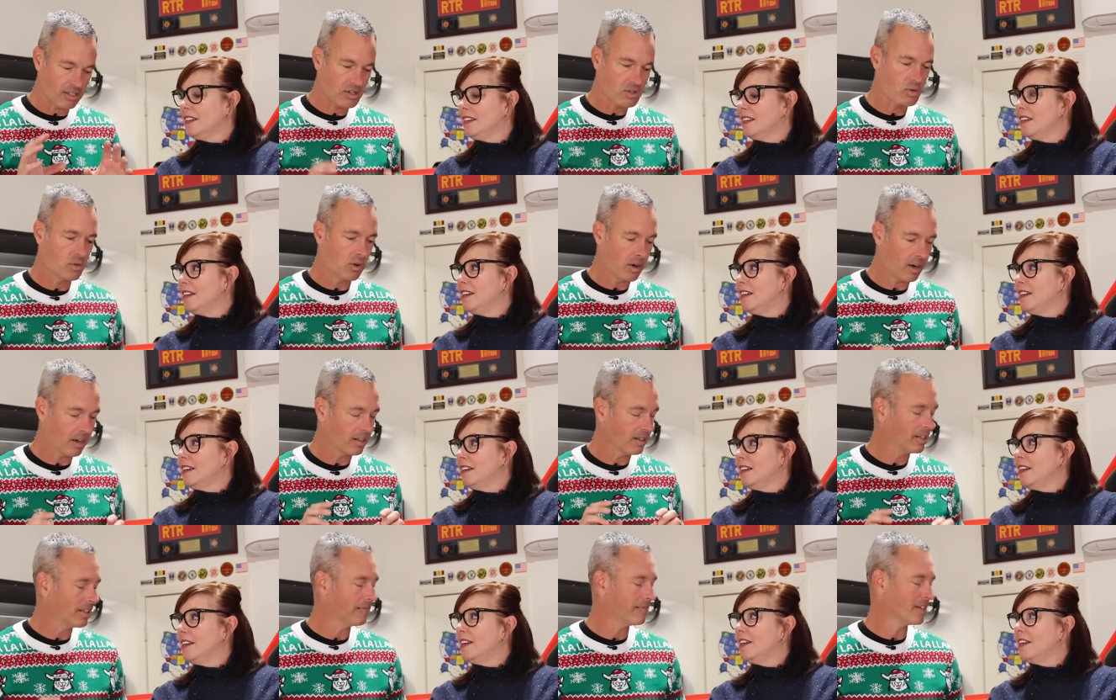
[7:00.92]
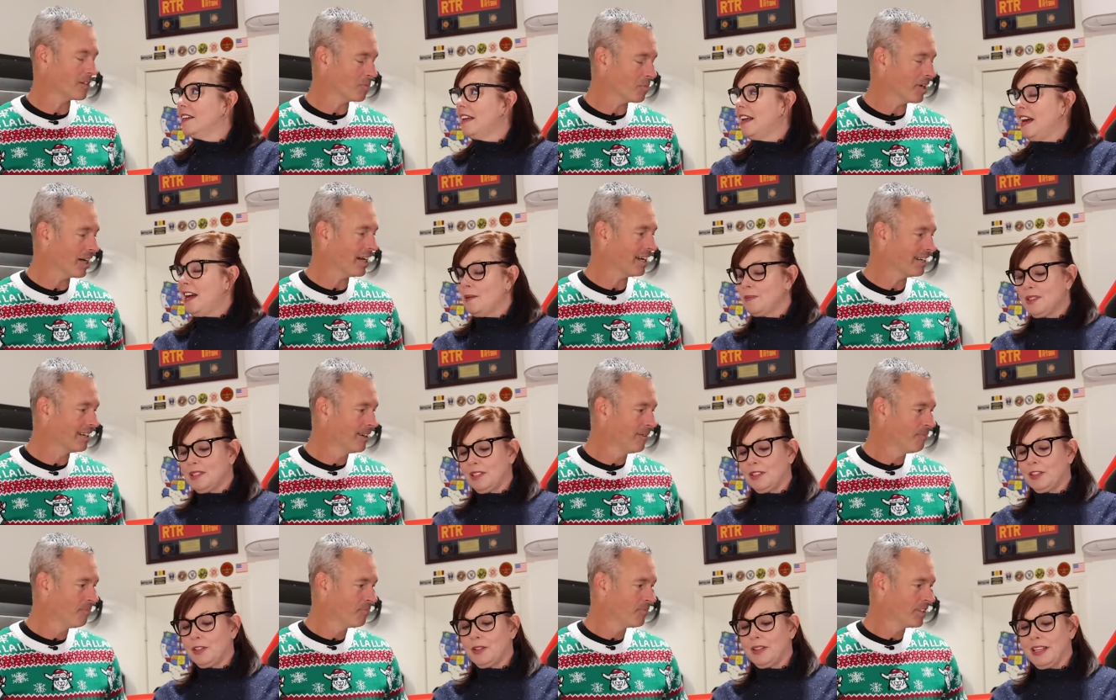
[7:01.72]
Speaker 1: you are living by.
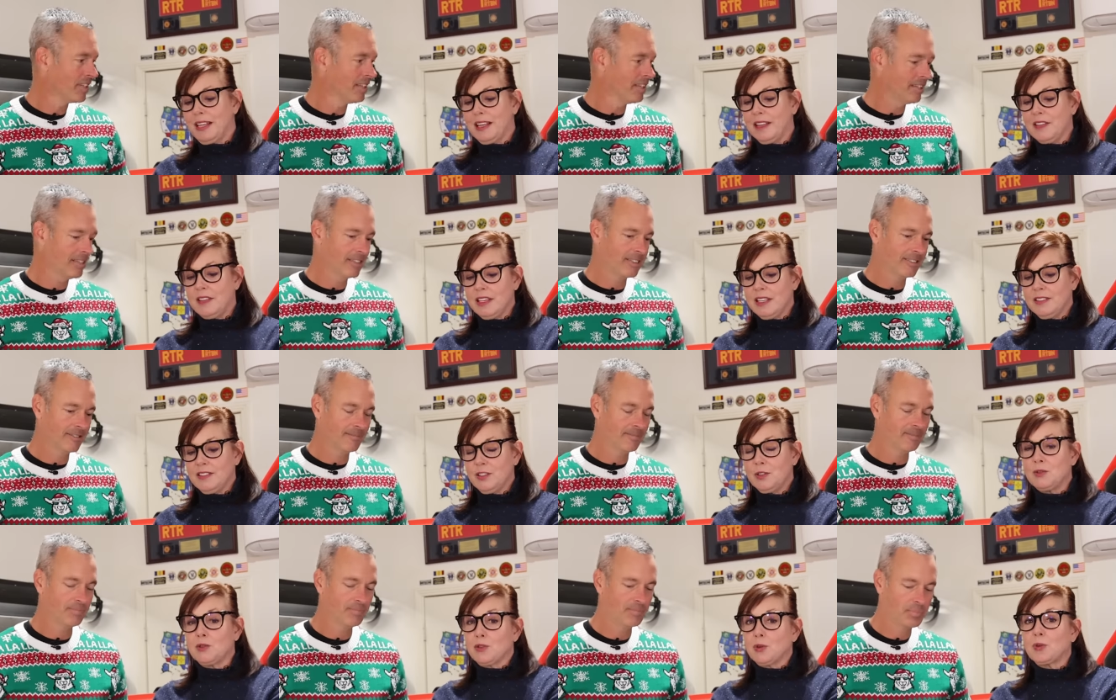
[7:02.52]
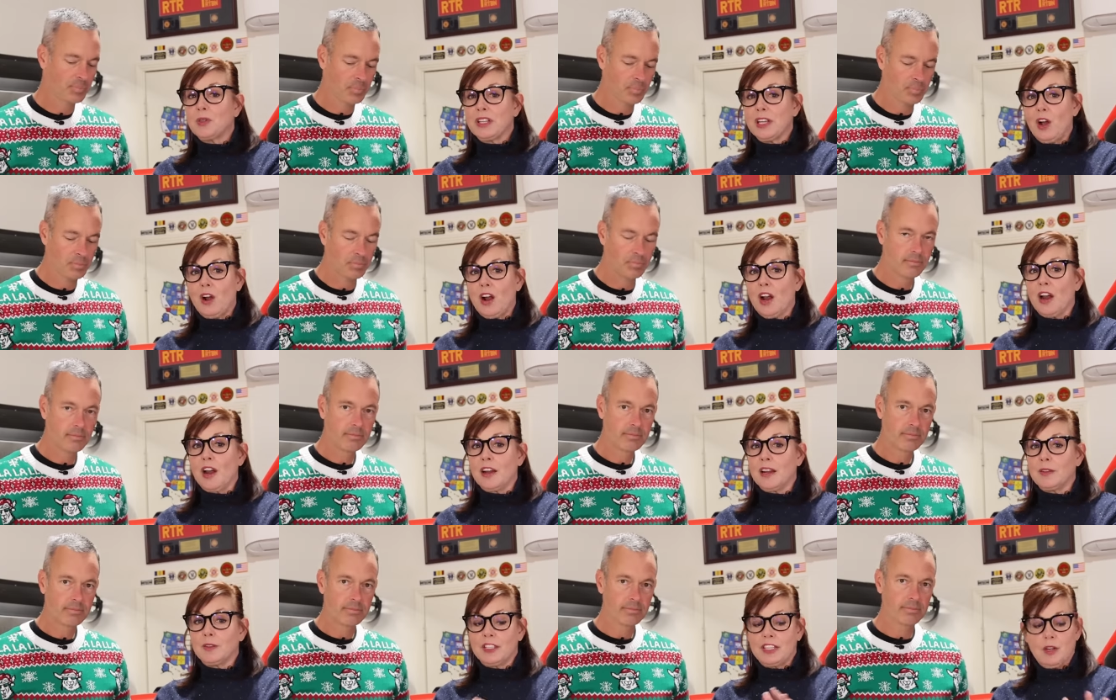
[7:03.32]
Speaker 2: Absolutely. And this, you truly
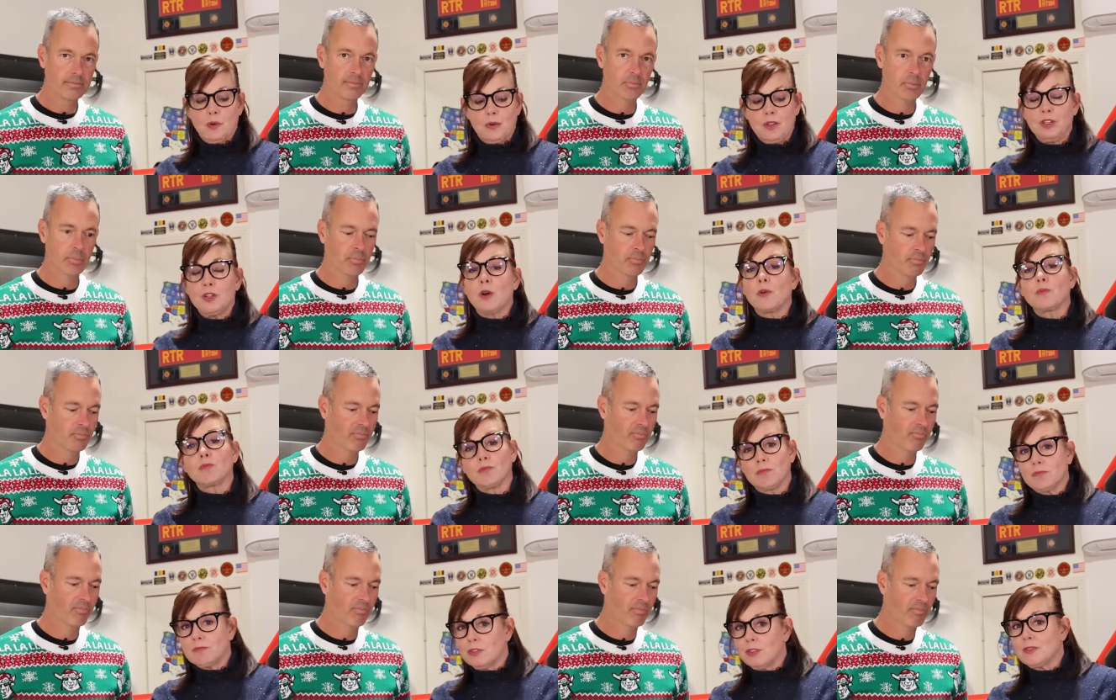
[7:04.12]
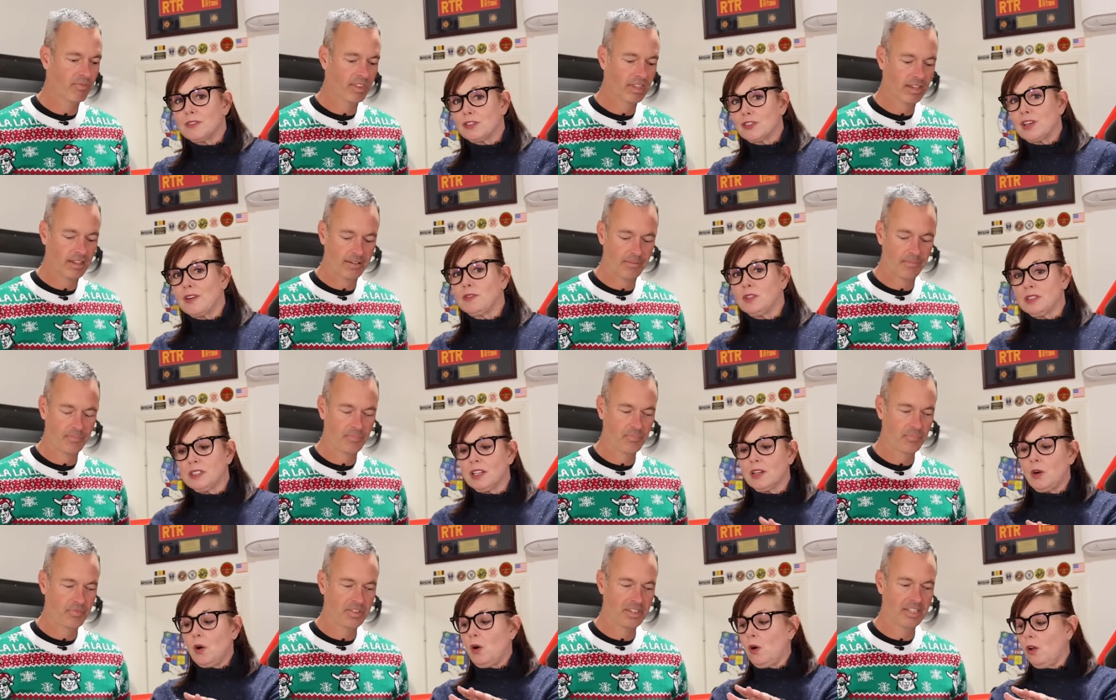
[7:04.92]
are, you know, when you don't use the shovel and
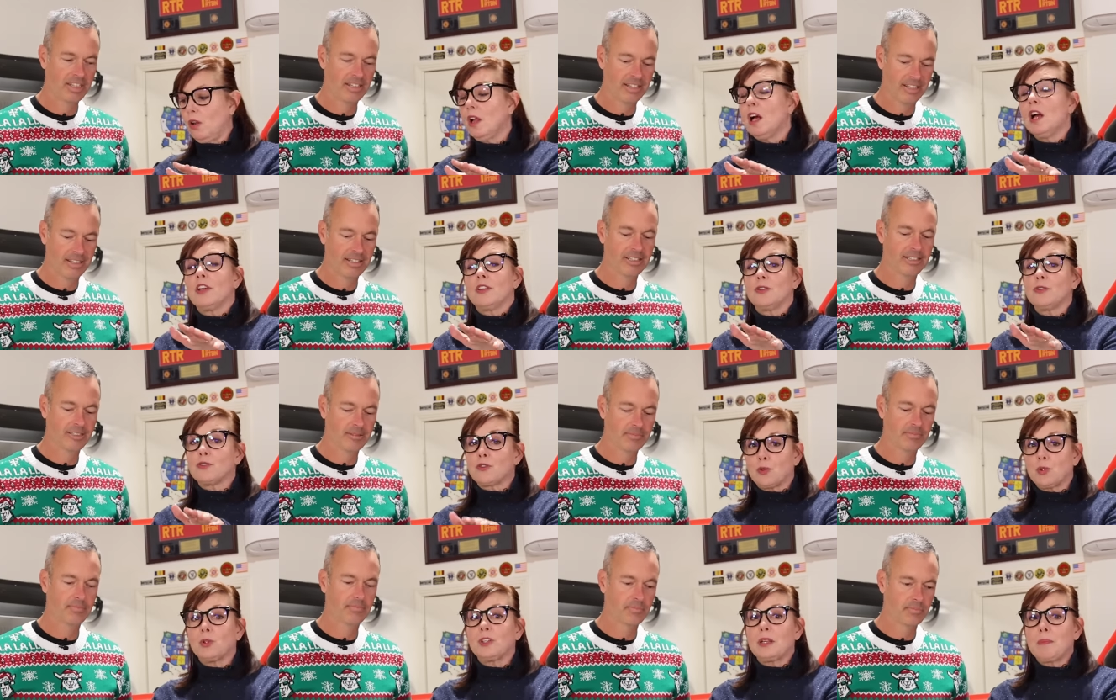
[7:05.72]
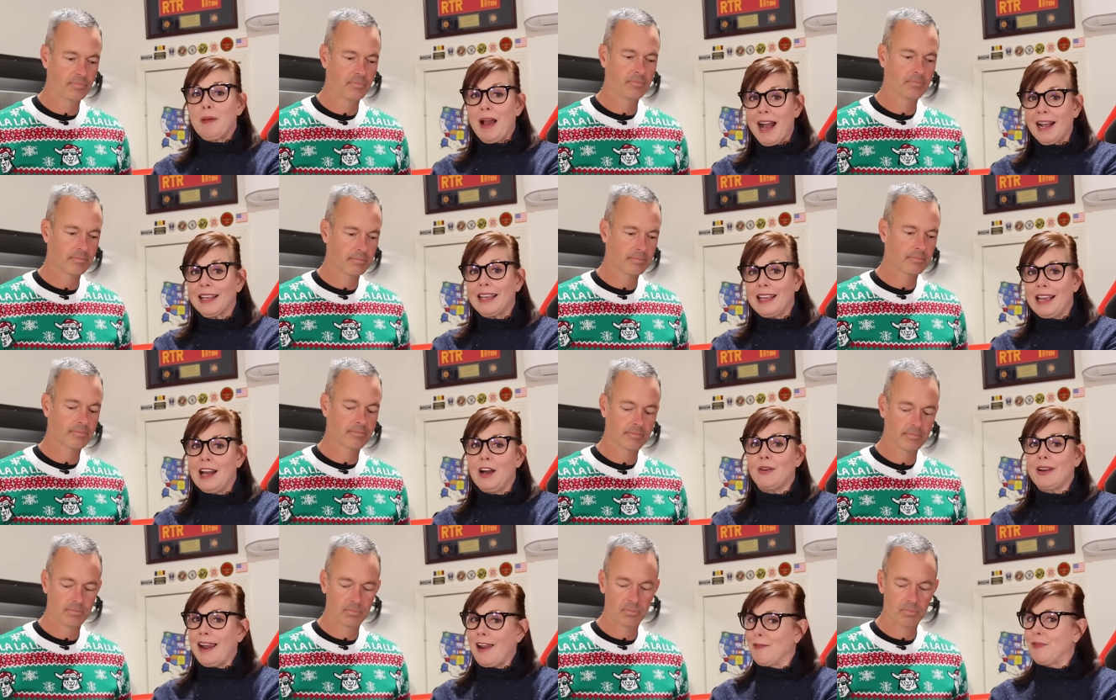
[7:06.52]
dig a hole, you're truly packing
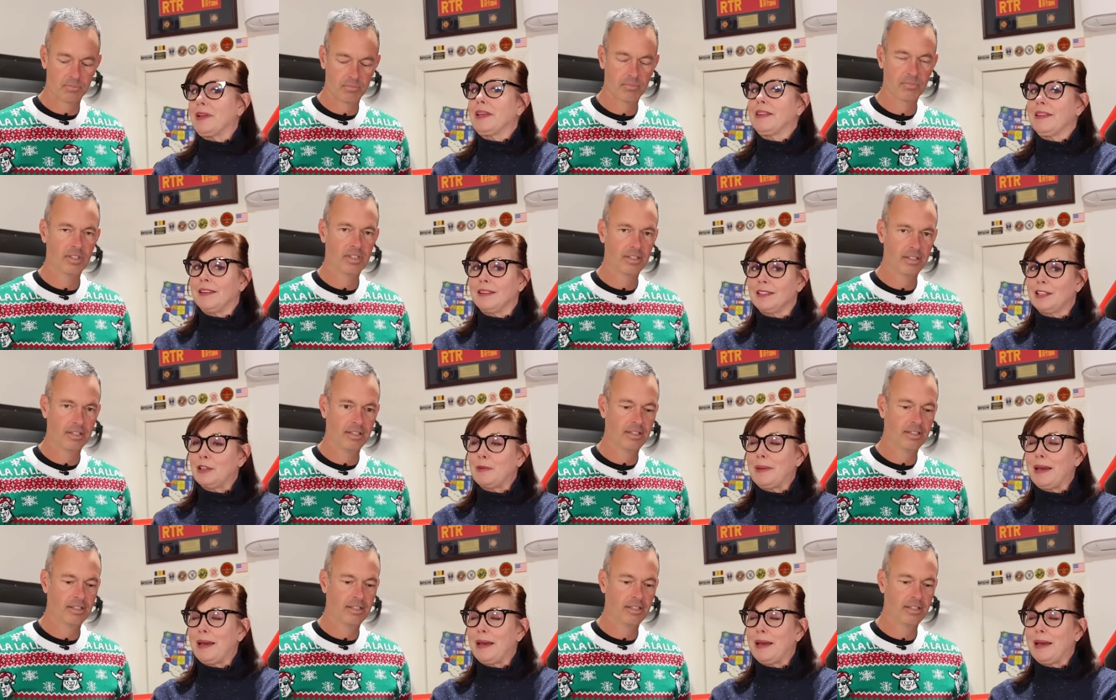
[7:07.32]
out everything that you